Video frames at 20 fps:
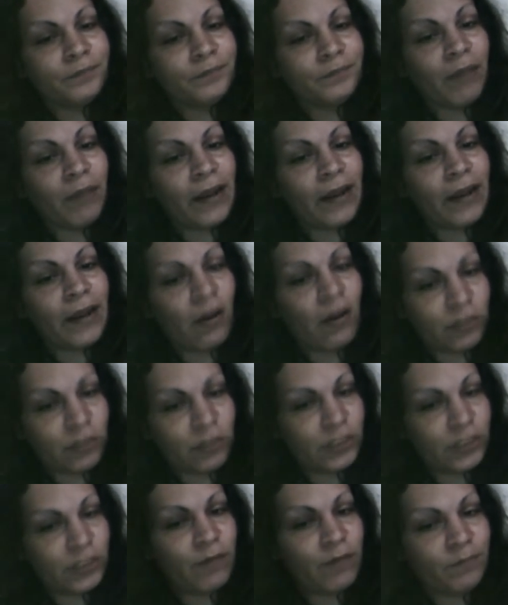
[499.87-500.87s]
But I'll
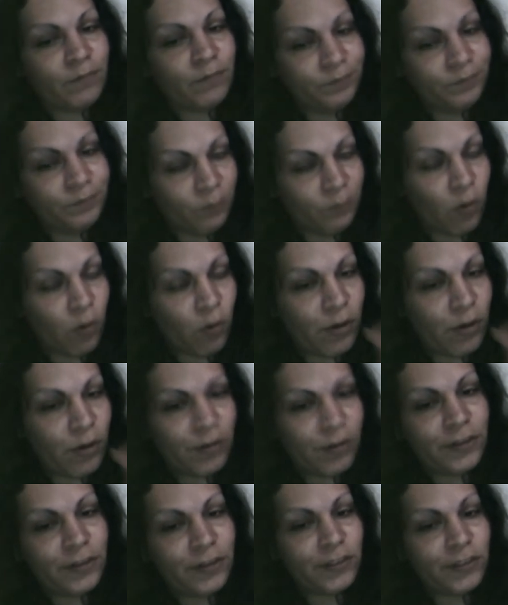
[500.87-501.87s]
work
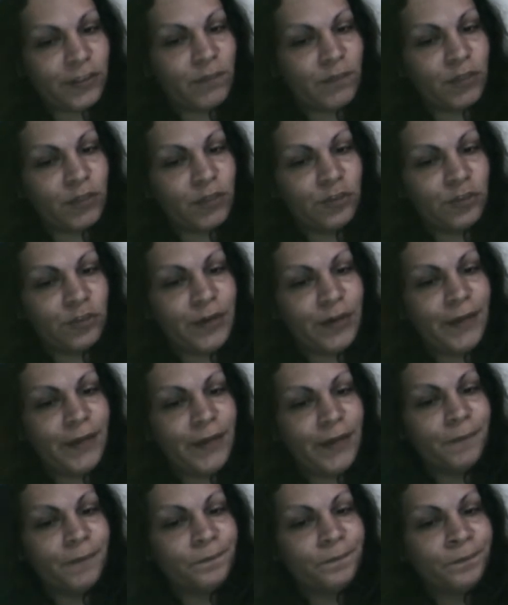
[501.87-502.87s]
with this in
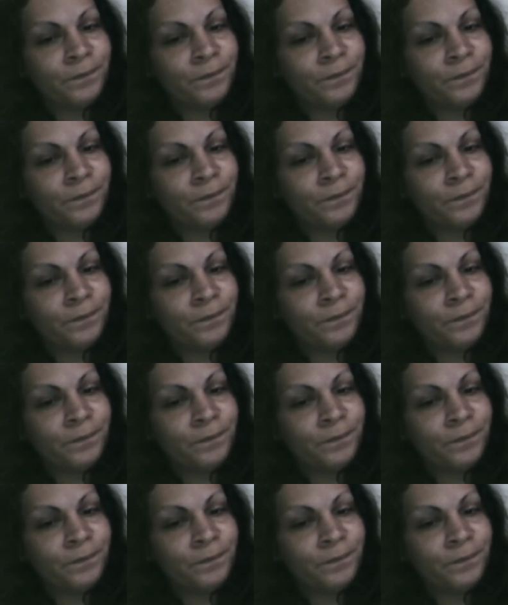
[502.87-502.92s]
between.